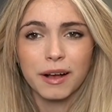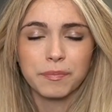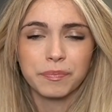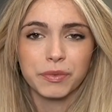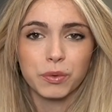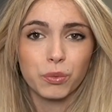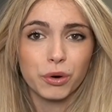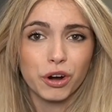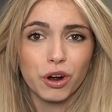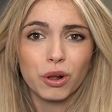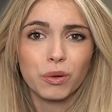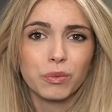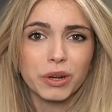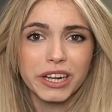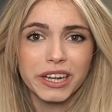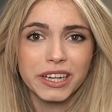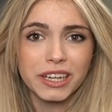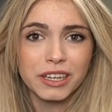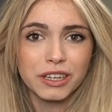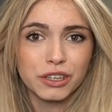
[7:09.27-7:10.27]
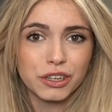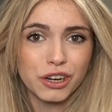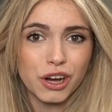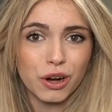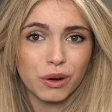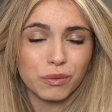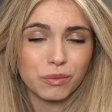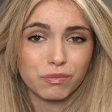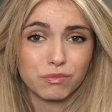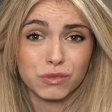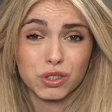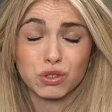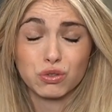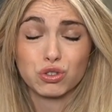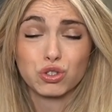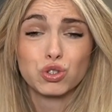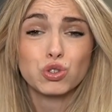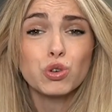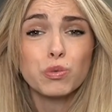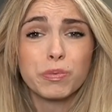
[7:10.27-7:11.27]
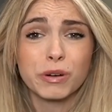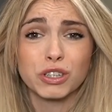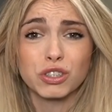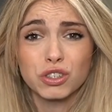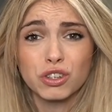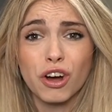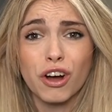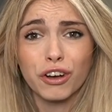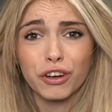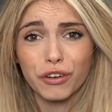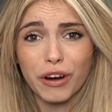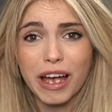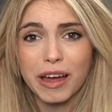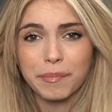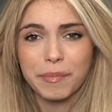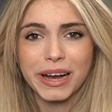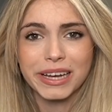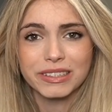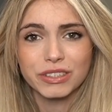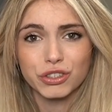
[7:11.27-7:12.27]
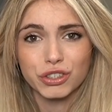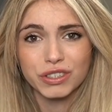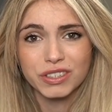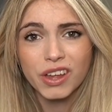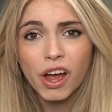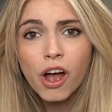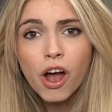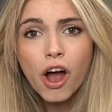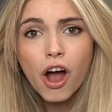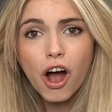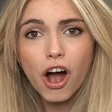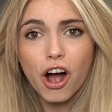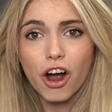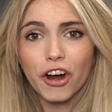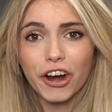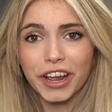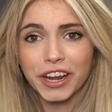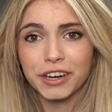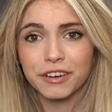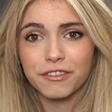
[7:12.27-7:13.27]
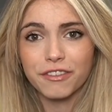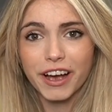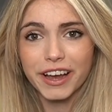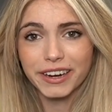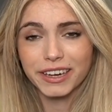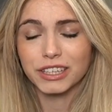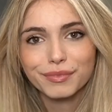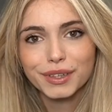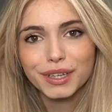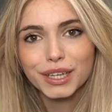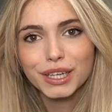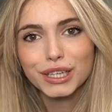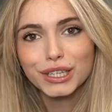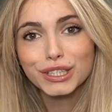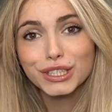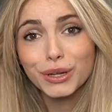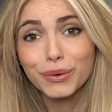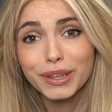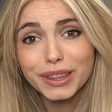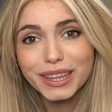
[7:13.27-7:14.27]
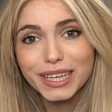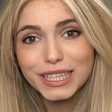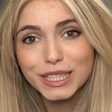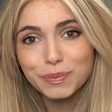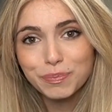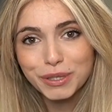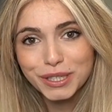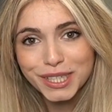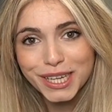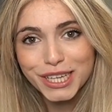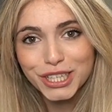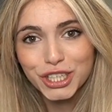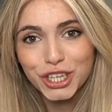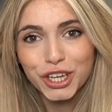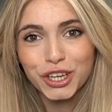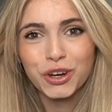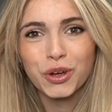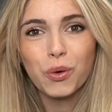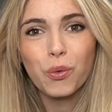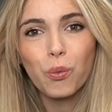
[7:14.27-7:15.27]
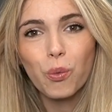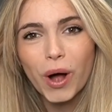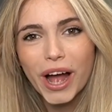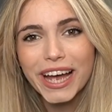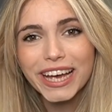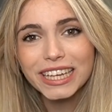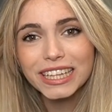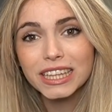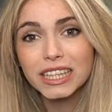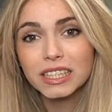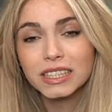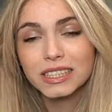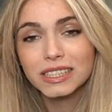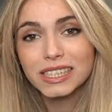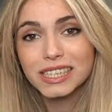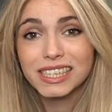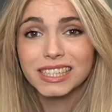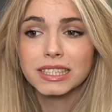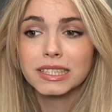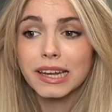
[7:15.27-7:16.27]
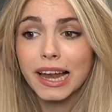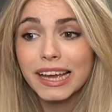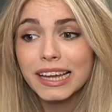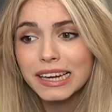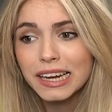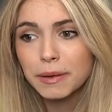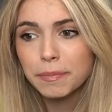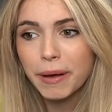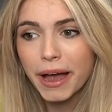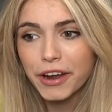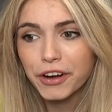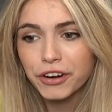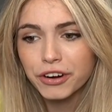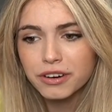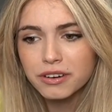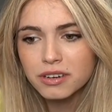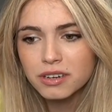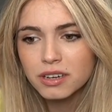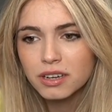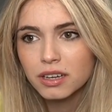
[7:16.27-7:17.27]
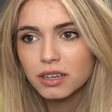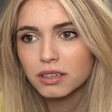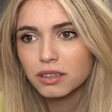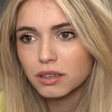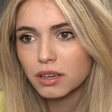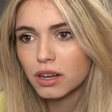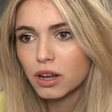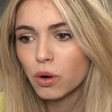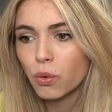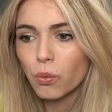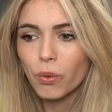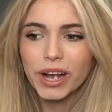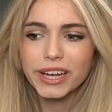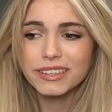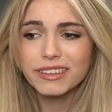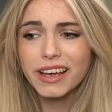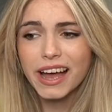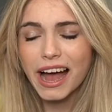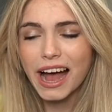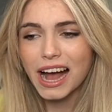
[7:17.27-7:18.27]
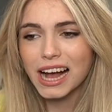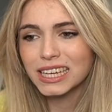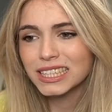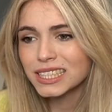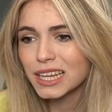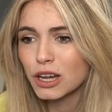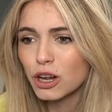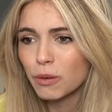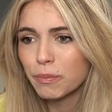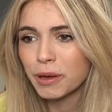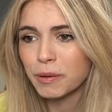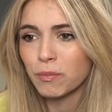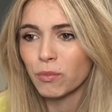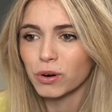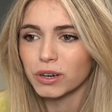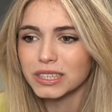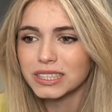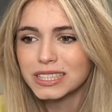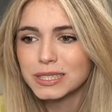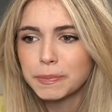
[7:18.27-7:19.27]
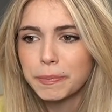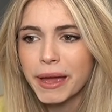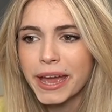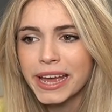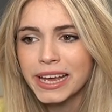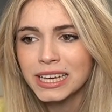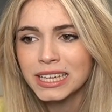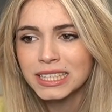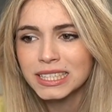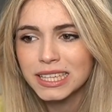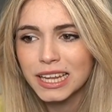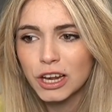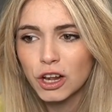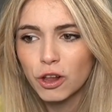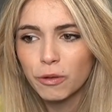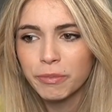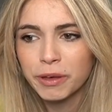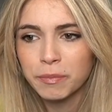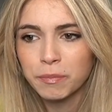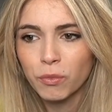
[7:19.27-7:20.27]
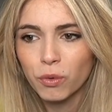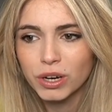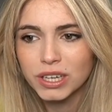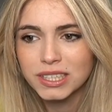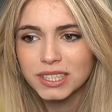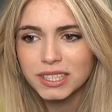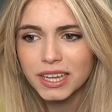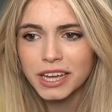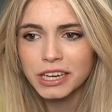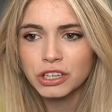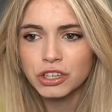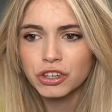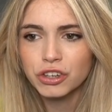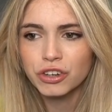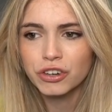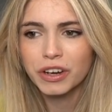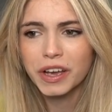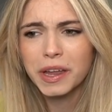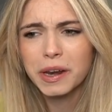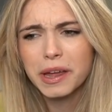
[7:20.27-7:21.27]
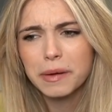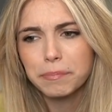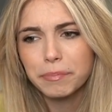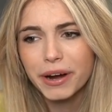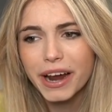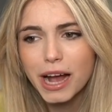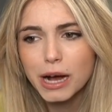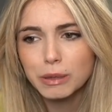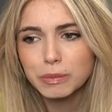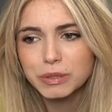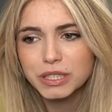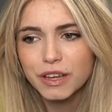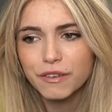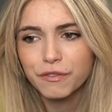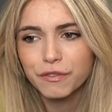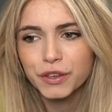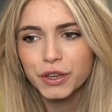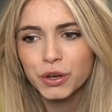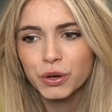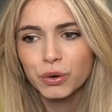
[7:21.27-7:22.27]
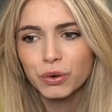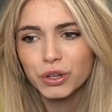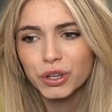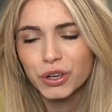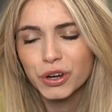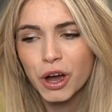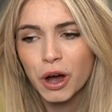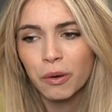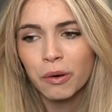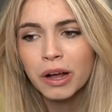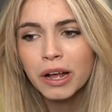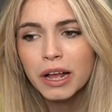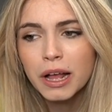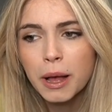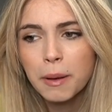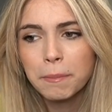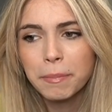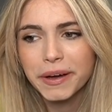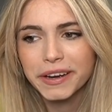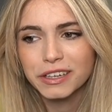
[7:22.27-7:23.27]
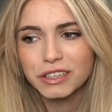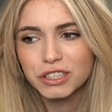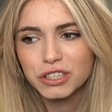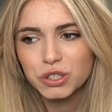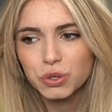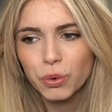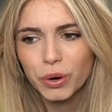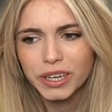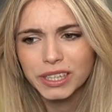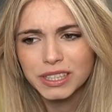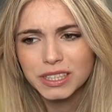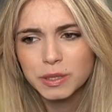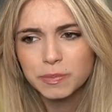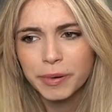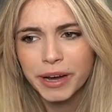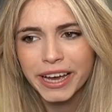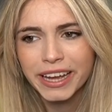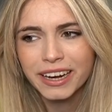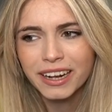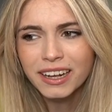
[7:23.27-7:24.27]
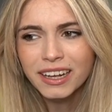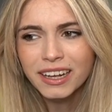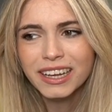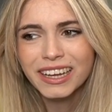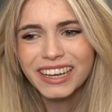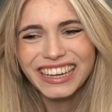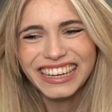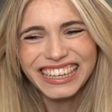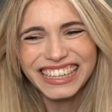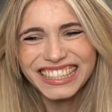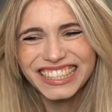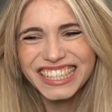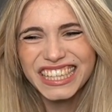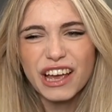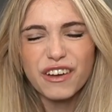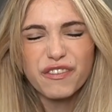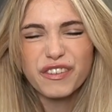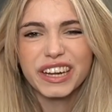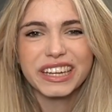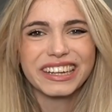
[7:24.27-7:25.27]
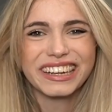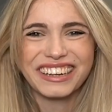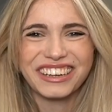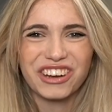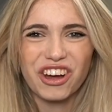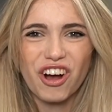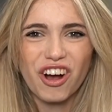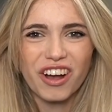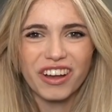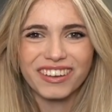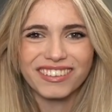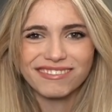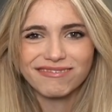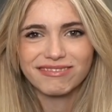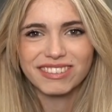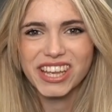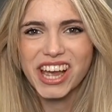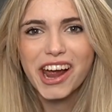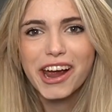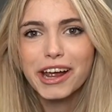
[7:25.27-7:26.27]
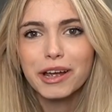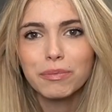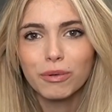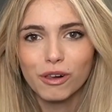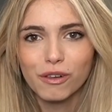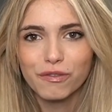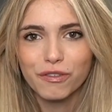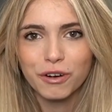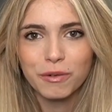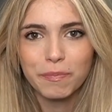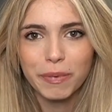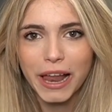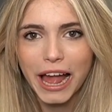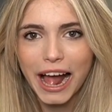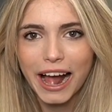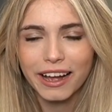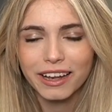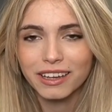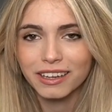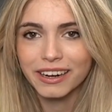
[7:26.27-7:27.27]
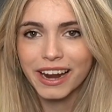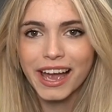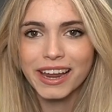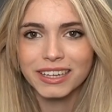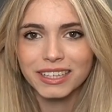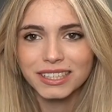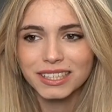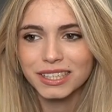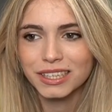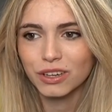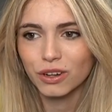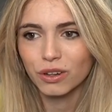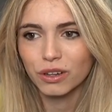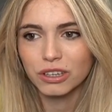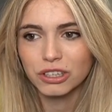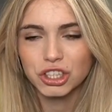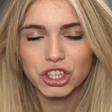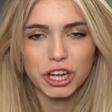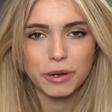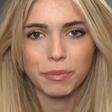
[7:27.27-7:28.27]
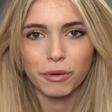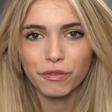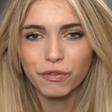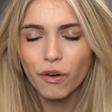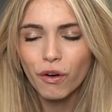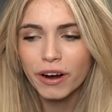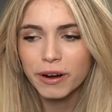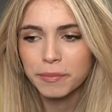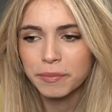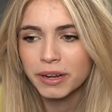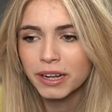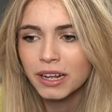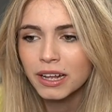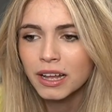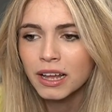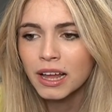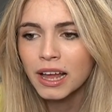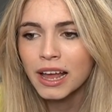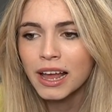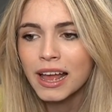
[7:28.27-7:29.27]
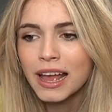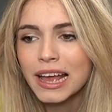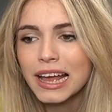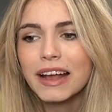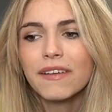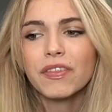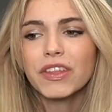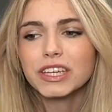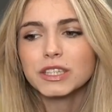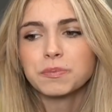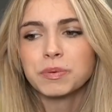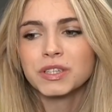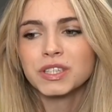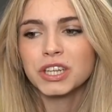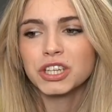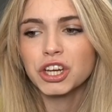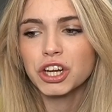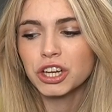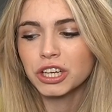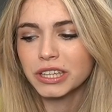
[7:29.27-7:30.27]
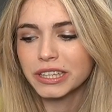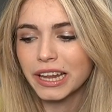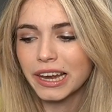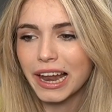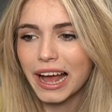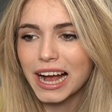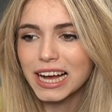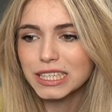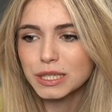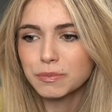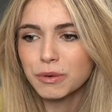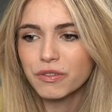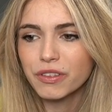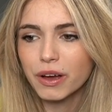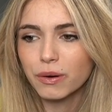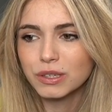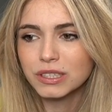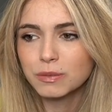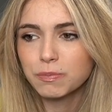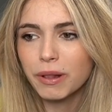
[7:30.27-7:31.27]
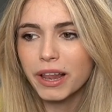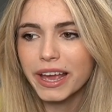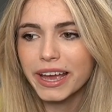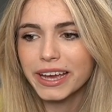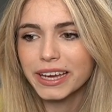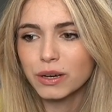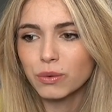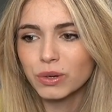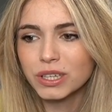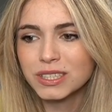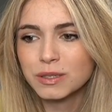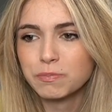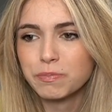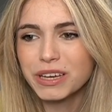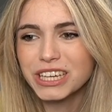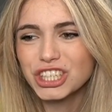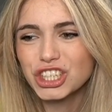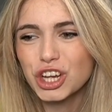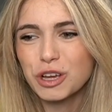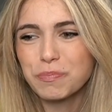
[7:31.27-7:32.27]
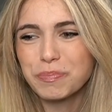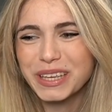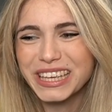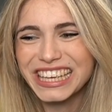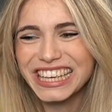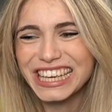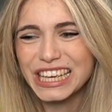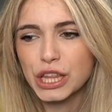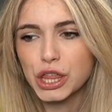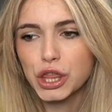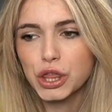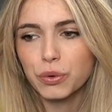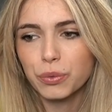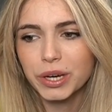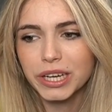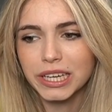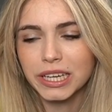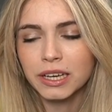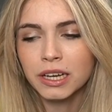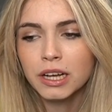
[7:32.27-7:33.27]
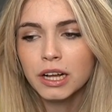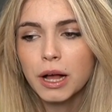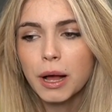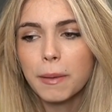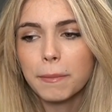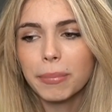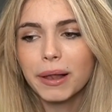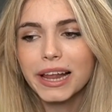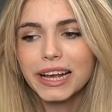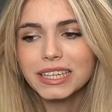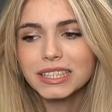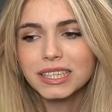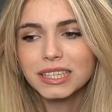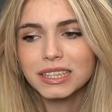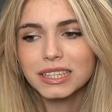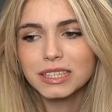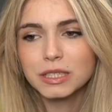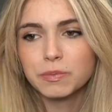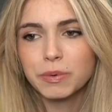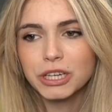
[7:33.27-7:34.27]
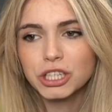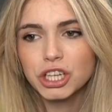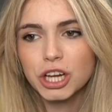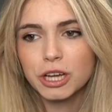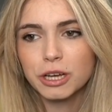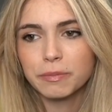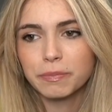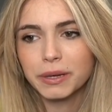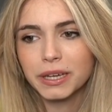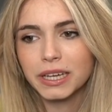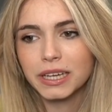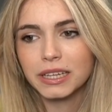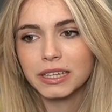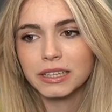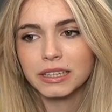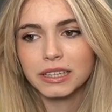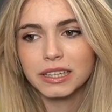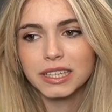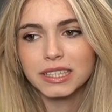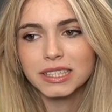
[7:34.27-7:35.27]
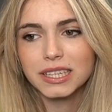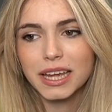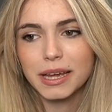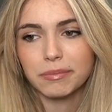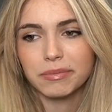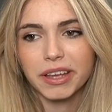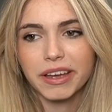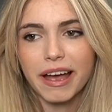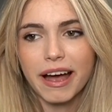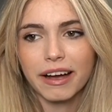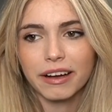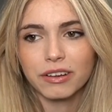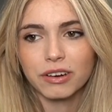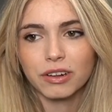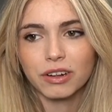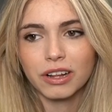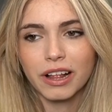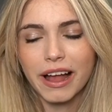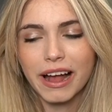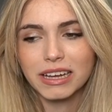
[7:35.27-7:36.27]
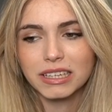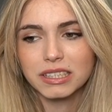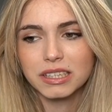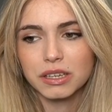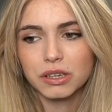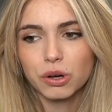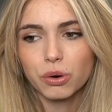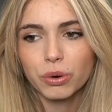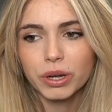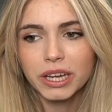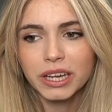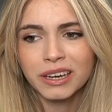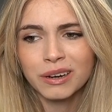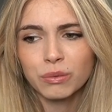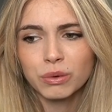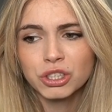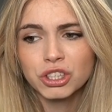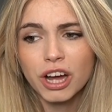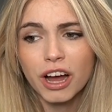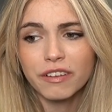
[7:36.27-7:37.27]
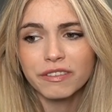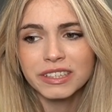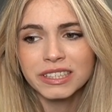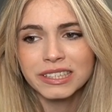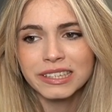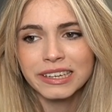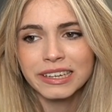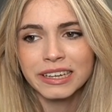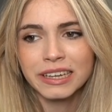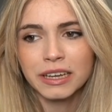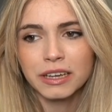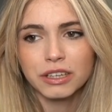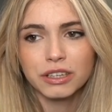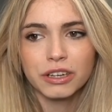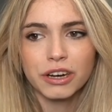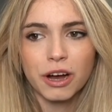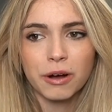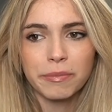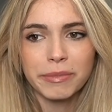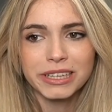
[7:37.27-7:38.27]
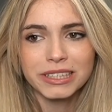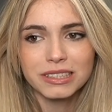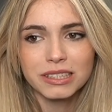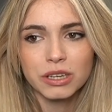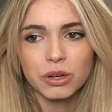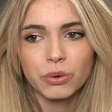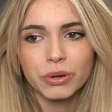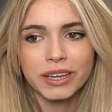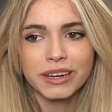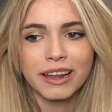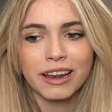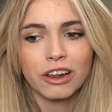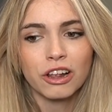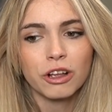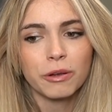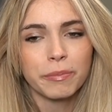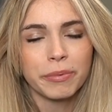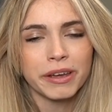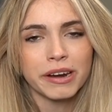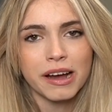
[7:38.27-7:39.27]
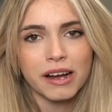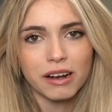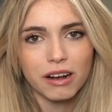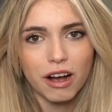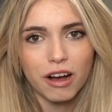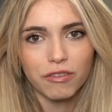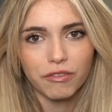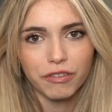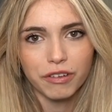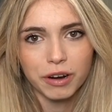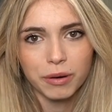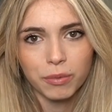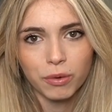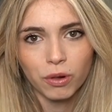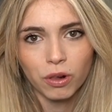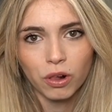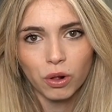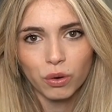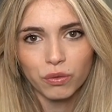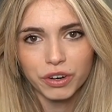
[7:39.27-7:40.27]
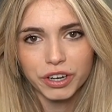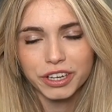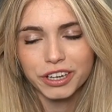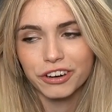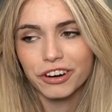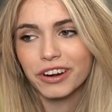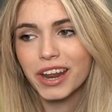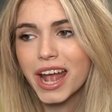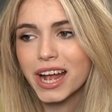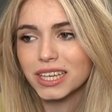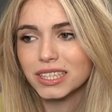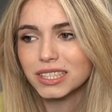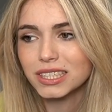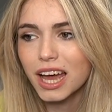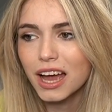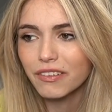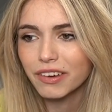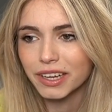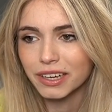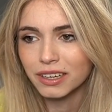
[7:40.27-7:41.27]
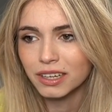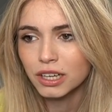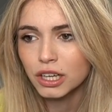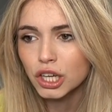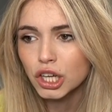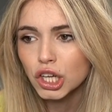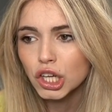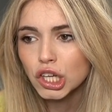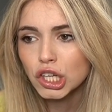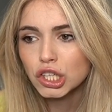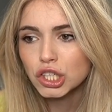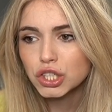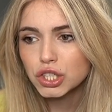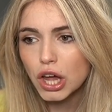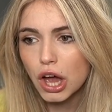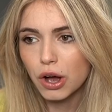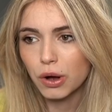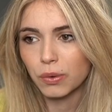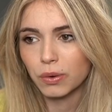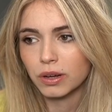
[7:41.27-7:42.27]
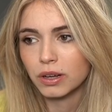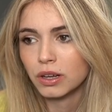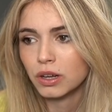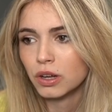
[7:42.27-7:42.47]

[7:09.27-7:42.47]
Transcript: where only, you know, super strong grandmasters are invited. So in this position, white is slightly better. White has a little bit more space, a little bit more center, and perhaps a few, you know, better squares. But it's definitely not terrible for black in any single shape or form. In this position, the last move that was played was bishop e3, placing this bishop in the same diagonal as the queen, which obviously, you know, makes the queen a little bit uncomfortable over here on a7. So